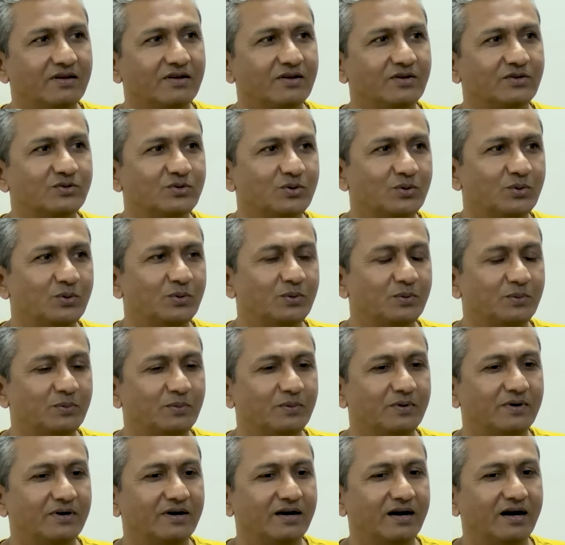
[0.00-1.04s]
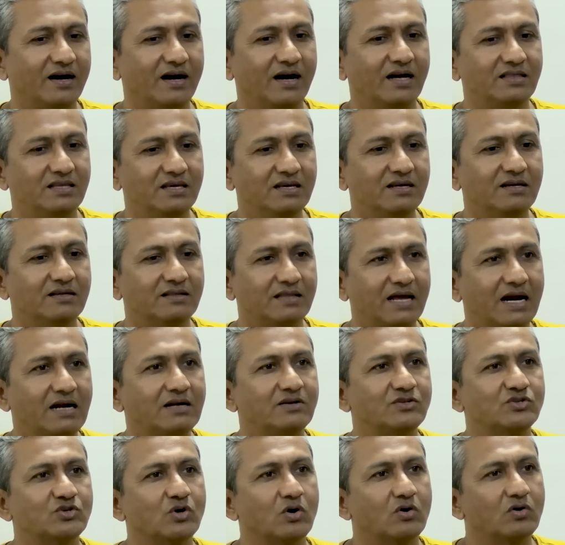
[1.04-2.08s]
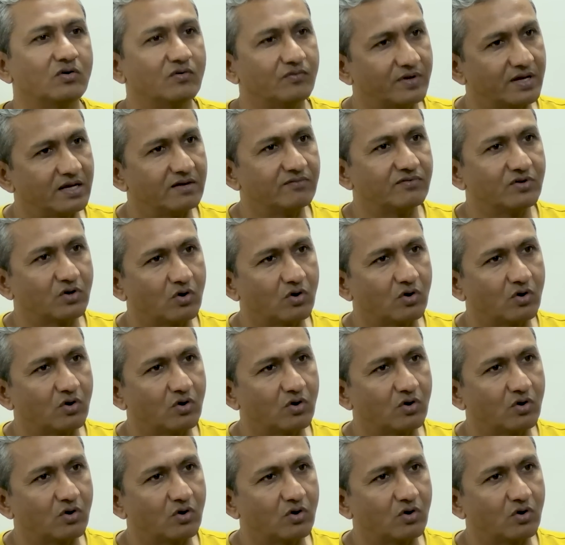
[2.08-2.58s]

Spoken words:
So I think that sort of gave the